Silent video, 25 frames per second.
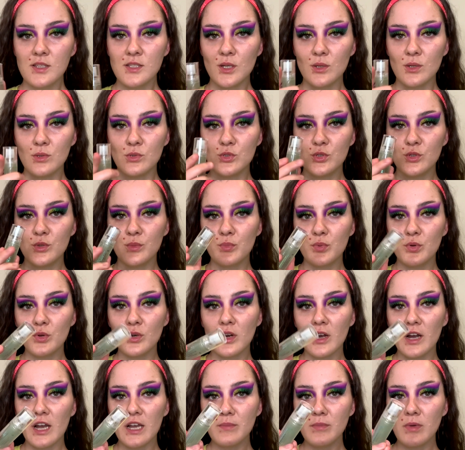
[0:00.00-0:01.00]
So to
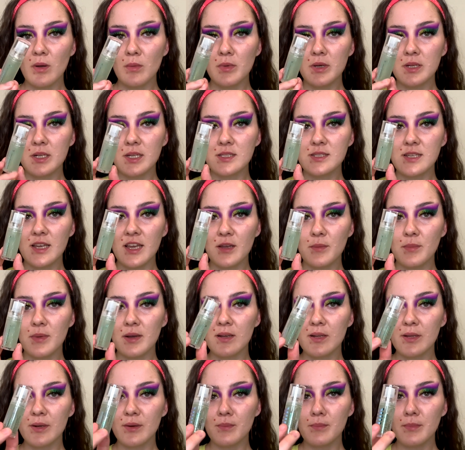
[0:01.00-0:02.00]
prime, I'm going to take my
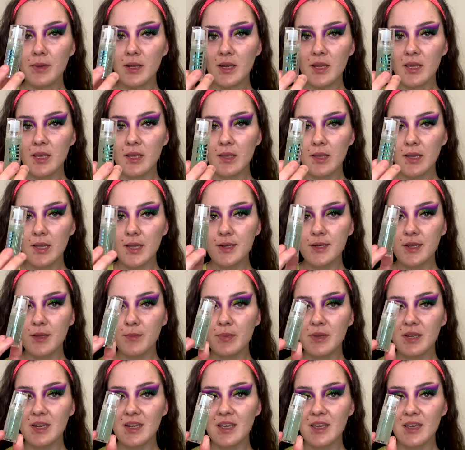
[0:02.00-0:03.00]
little mini itty
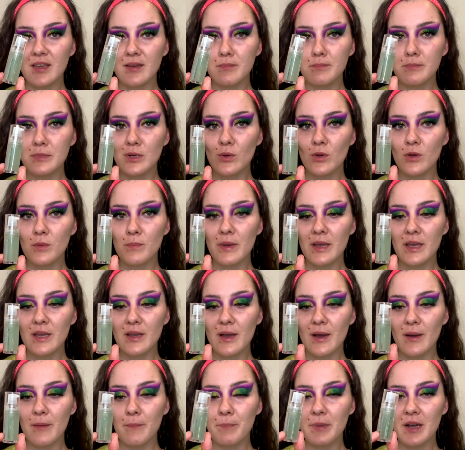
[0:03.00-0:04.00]
bitty Milk
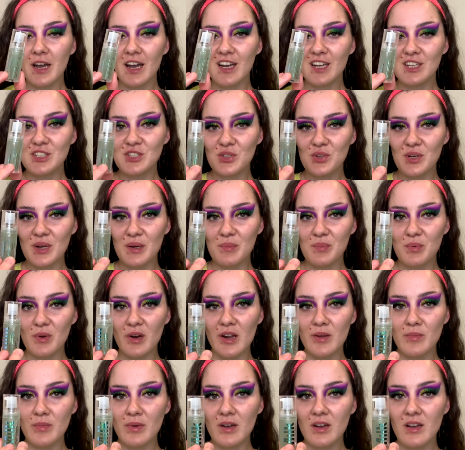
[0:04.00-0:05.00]
Makeup Hydro Grip
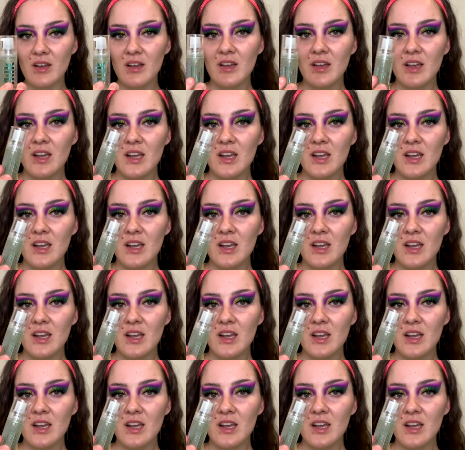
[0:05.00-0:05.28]
Primer.